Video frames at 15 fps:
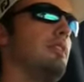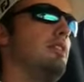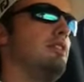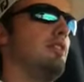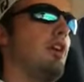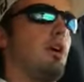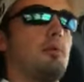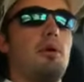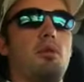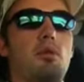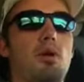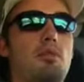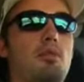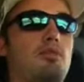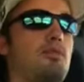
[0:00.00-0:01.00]
You talk about
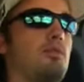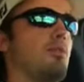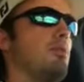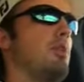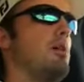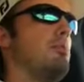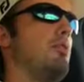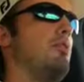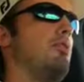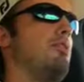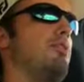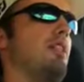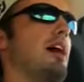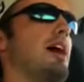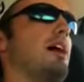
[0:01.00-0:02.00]
rebel
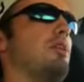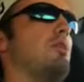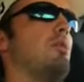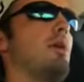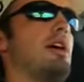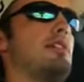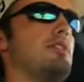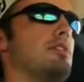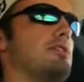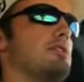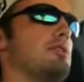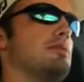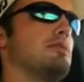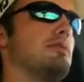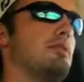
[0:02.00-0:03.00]
flag wavers.
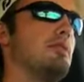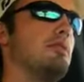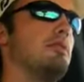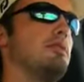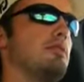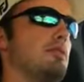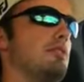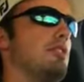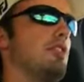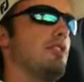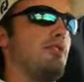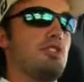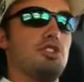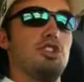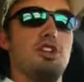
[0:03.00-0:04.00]
Look at
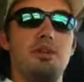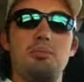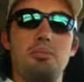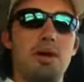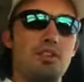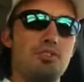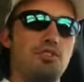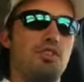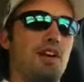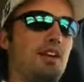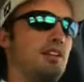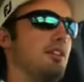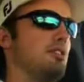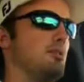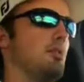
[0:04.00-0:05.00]
Virginia and
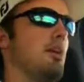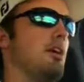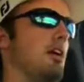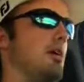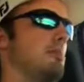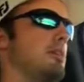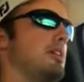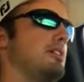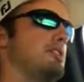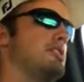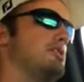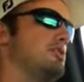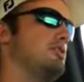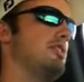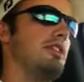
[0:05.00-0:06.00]
Pennsylvania as well. I mean, you
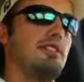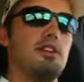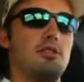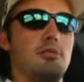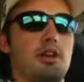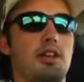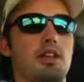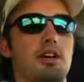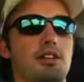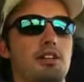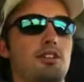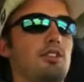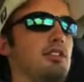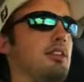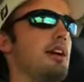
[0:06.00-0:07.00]
think there'd be a lot of
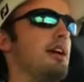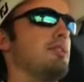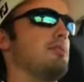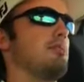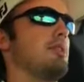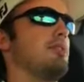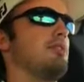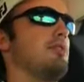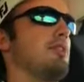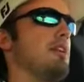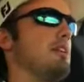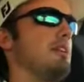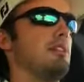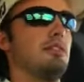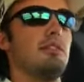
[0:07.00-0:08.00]
Union guys in
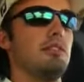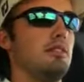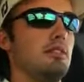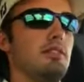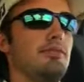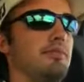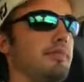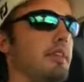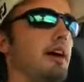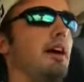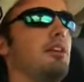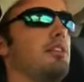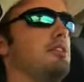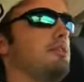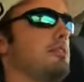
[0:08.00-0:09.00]
Pennsylvania.
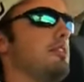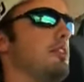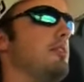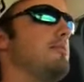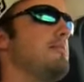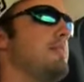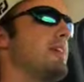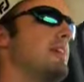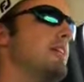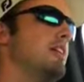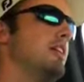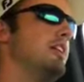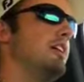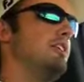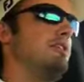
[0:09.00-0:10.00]
No, you see
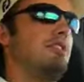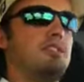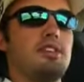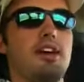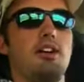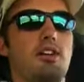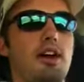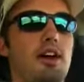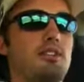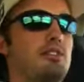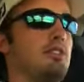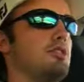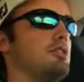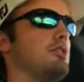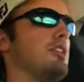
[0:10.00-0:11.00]
tailgates
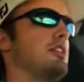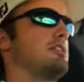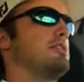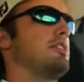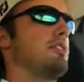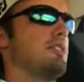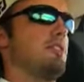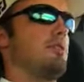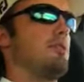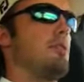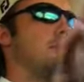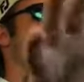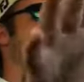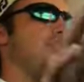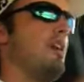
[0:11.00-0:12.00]
on trucks that are the
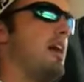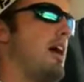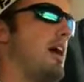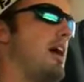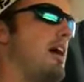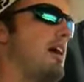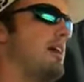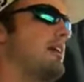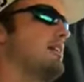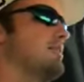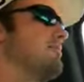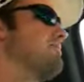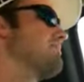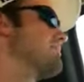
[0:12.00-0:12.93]
rebel flag, and